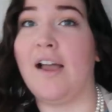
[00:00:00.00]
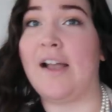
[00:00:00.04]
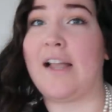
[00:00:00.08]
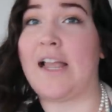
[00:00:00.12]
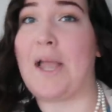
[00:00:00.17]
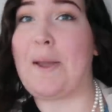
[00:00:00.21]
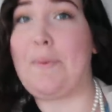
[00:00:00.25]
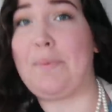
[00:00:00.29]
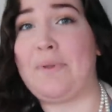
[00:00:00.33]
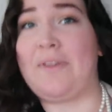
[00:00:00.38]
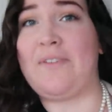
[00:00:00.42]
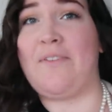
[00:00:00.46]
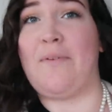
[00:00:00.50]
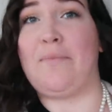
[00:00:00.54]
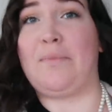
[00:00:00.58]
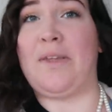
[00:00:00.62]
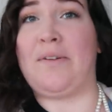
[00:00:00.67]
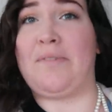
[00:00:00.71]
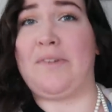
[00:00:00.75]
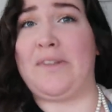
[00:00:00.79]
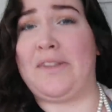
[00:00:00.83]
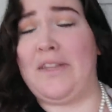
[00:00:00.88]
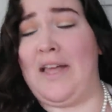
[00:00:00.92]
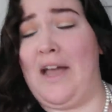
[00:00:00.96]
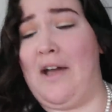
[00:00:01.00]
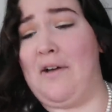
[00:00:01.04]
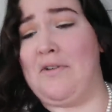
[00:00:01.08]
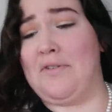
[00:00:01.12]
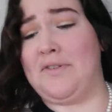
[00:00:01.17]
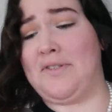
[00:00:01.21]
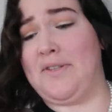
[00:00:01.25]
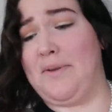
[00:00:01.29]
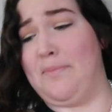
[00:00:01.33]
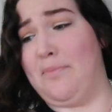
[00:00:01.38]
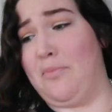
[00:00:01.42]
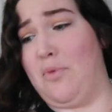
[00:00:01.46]
I can't believe I'm leaving the
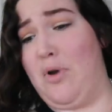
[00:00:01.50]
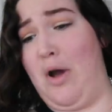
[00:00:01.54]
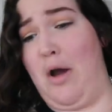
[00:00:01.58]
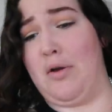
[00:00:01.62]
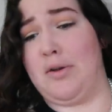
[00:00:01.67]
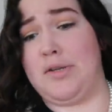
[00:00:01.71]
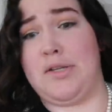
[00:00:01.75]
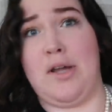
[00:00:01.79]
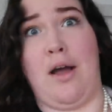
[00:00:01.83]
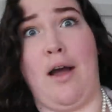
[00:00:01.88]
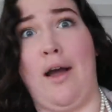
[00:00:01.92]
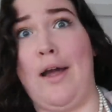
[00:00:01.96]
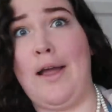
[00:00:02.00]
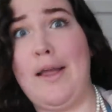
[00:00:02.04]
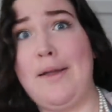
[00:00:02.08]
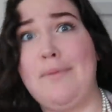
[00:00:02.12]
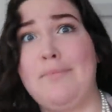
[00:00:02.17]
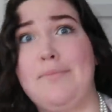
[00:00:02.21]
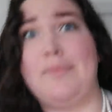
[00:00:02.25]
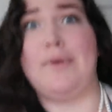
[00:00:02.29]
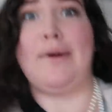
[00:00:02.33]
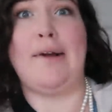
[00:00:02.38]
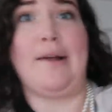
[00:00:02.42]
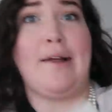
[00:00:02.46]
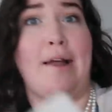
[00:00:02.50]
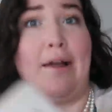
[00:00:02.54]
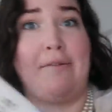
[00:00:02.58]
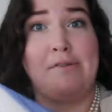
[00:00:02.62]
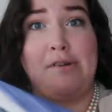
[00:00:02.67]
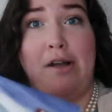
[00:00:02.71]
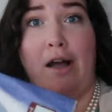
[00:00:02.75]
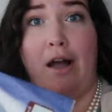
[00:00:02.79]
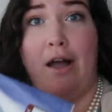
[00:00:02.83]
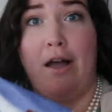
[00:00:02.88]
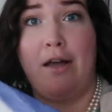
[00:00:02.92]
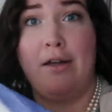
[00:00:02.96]
house somewhat on time, but I
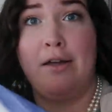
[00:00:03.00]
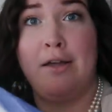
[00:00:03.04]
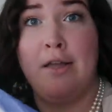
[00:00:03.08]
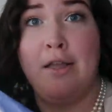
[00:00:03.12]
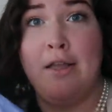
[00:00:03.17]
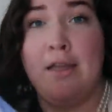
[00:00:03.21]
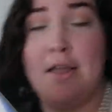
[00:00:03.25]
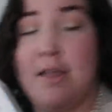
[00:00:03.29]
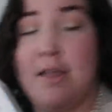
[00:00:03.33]
forgot